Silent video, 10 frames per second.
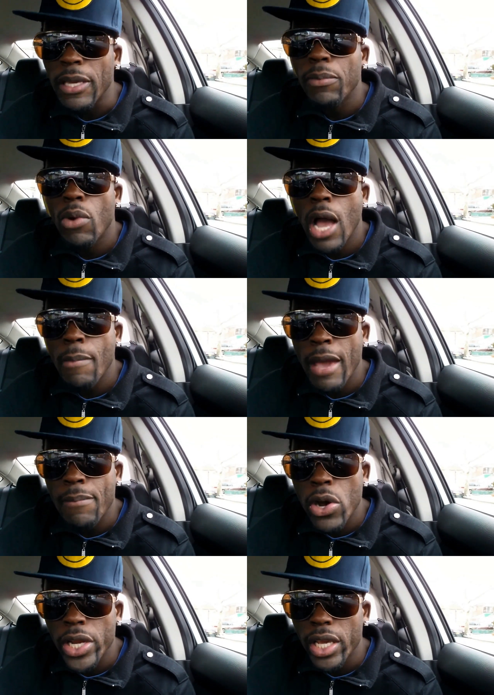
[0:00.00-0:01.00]
People want to
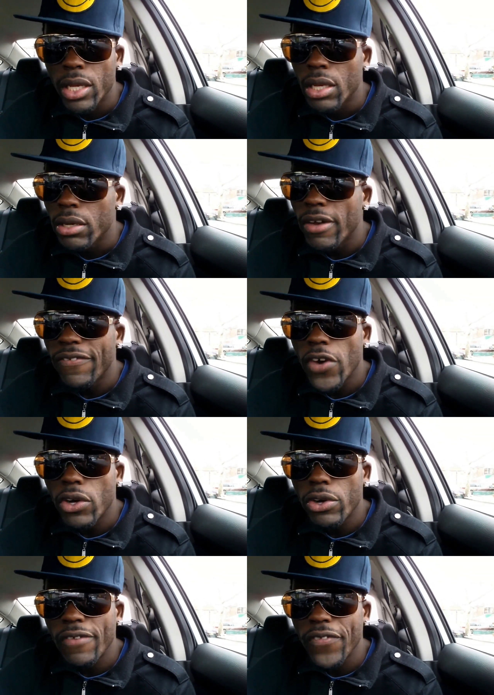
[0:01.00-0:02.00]
make money. The
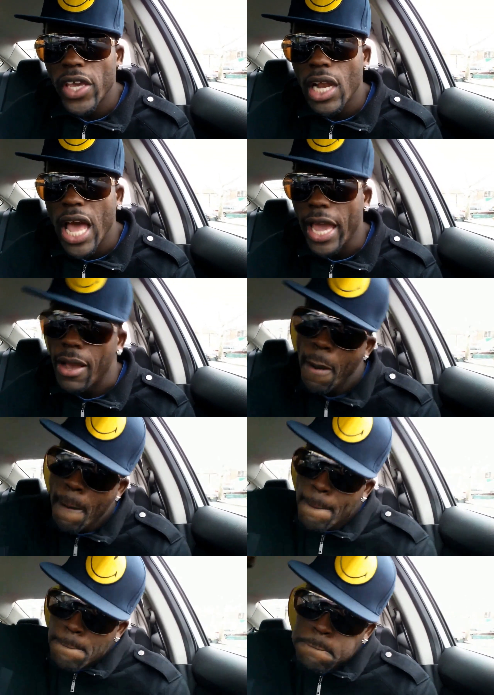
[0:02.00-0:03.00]
fuck on the feel like?
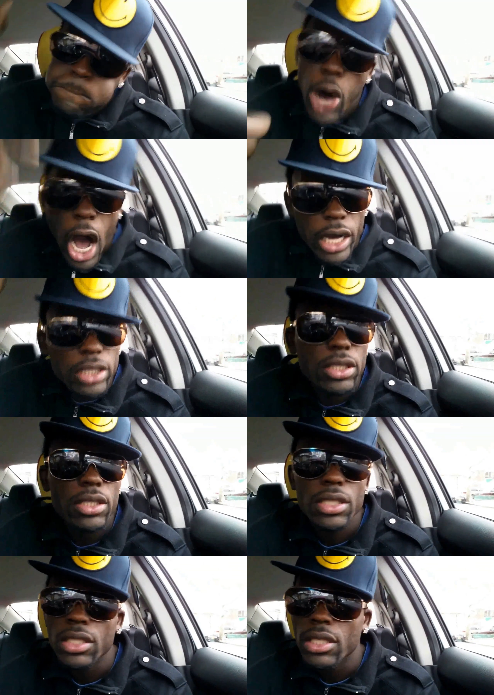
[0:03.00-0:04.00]

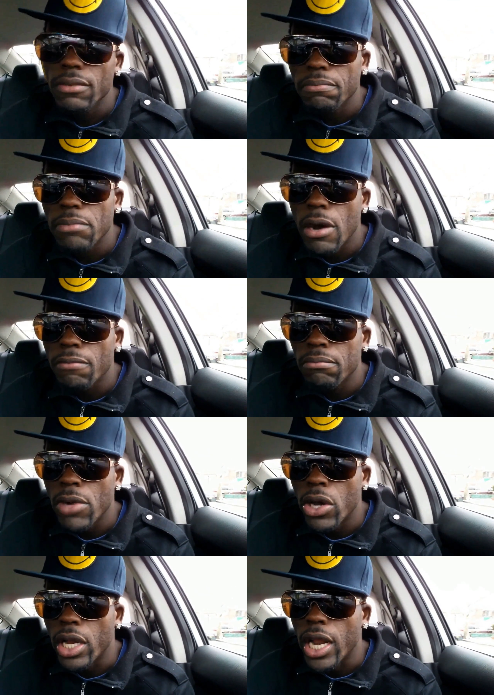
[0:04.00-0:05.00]
Books!
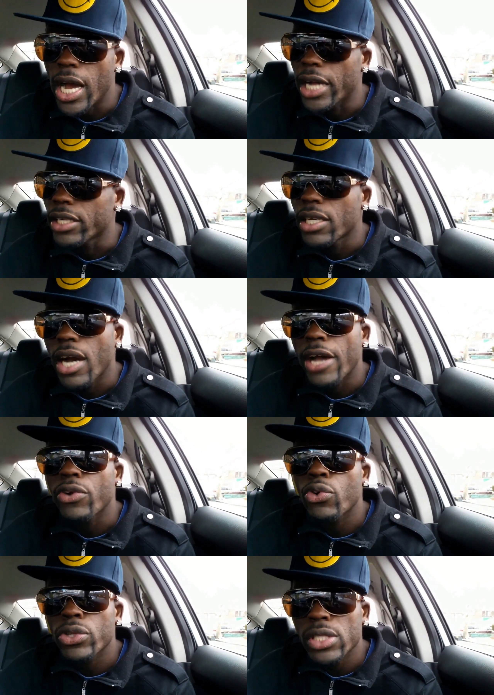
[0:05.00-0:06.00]
Bumbo clad.
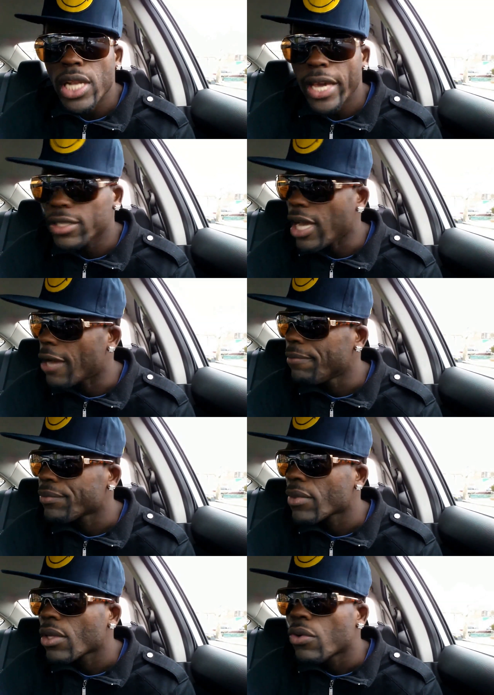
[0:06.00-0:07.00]
And on a selector.
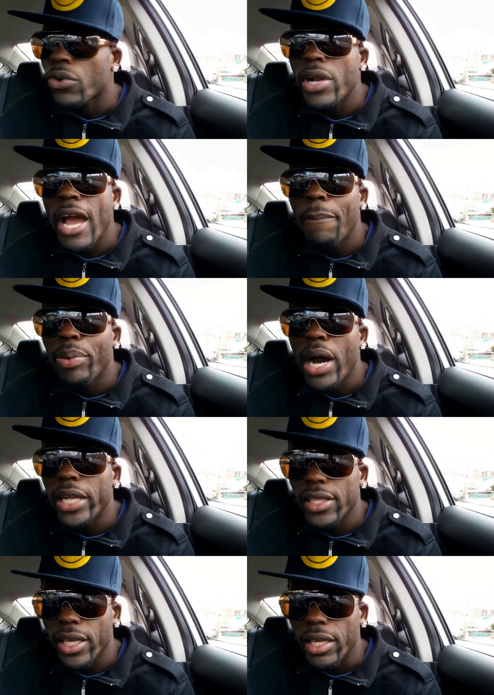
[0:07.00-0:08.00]
When they are
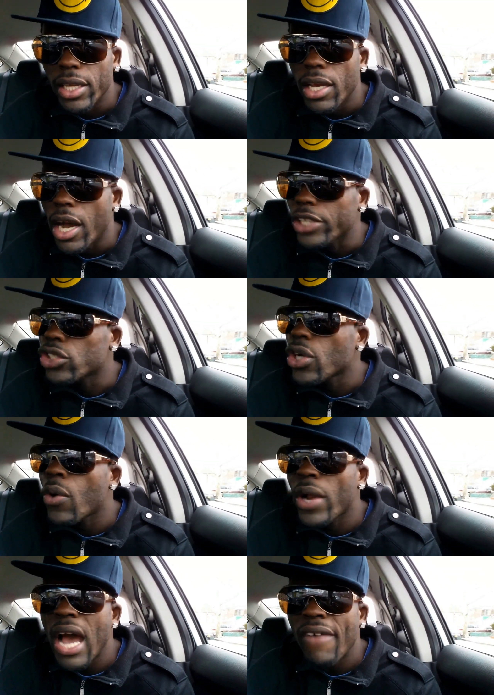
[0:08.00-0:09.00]
party, a
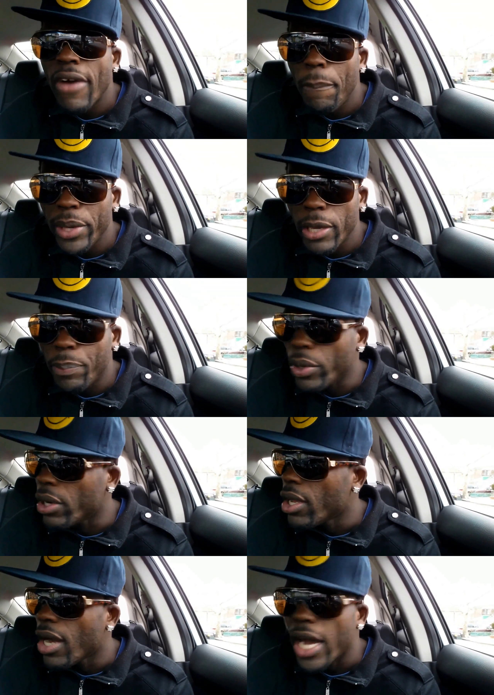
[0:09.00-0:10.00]
show what half a
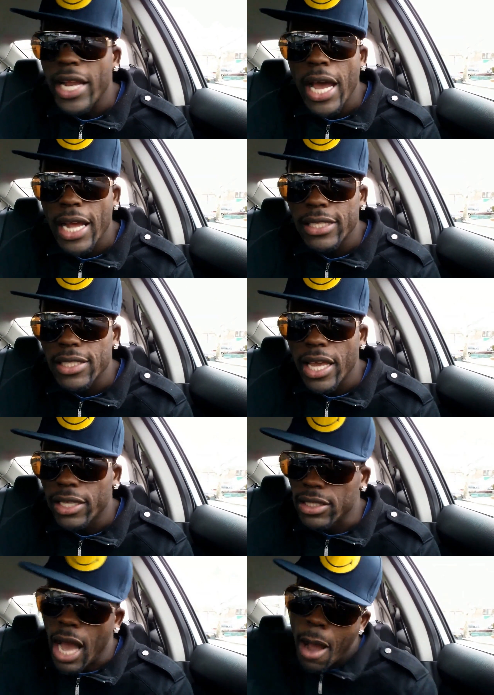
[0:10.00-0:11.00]
people and other
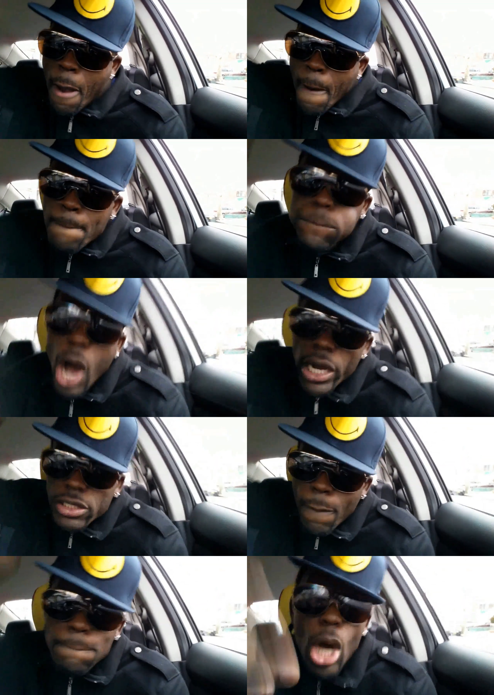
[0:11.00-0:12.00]
selector.
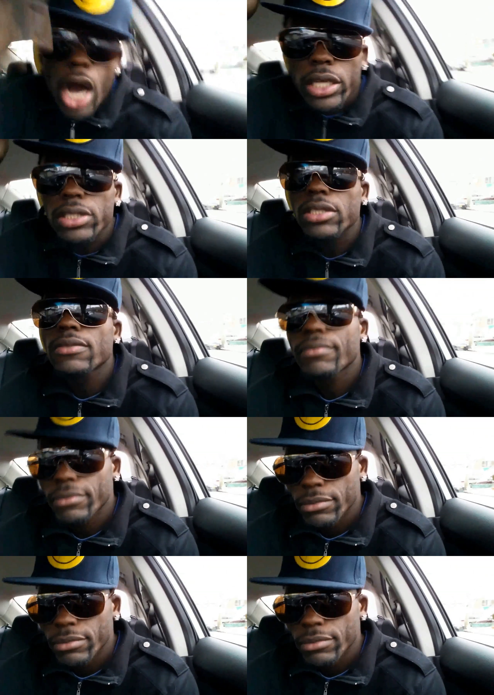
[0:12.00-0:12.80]
Books! Books!